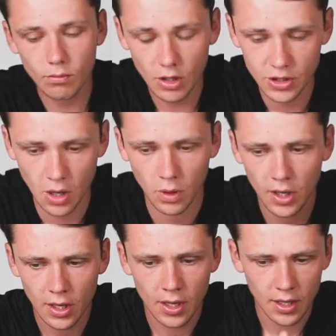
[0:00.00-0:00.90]
So
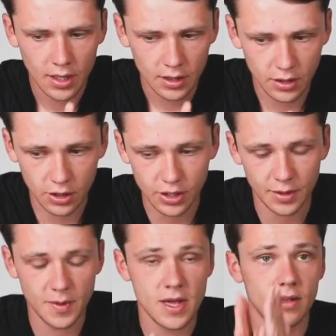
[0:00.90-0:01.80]
there's going to
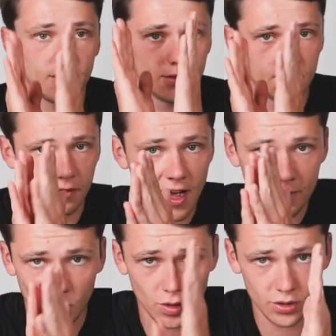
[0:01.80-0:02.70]
be 5
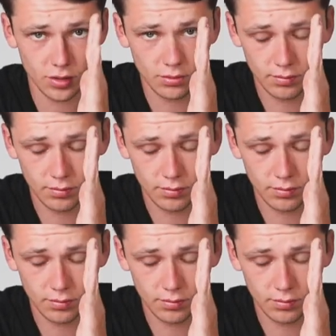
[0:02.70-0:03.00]
balls,